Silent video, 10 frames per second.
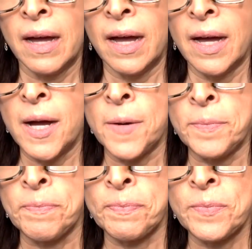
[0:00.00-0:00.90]

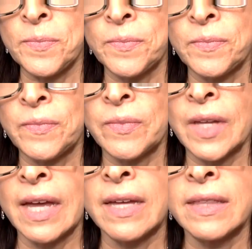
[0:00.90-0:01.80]
Um,
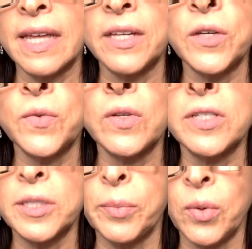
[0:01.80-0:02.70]
and thank you for the
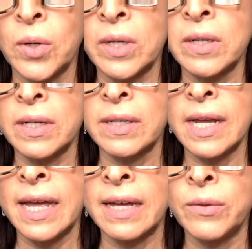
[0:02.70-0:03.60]
support,
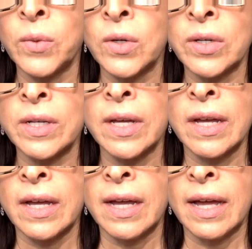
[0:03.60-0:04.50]
Edward
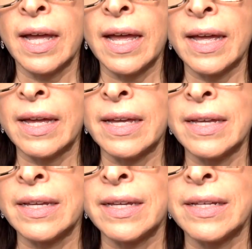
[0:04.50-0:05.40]

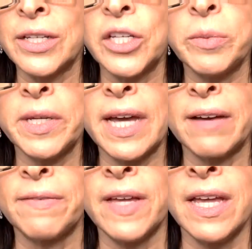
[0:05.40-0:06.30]
and Cuban
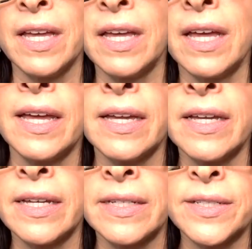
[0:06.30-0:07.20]

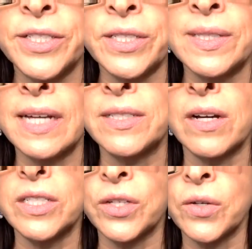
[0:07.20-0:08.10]
Cafe. She's I
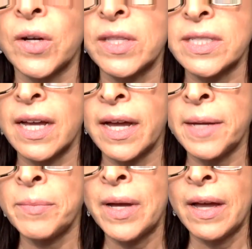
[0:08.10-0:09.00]
talk to her all the time.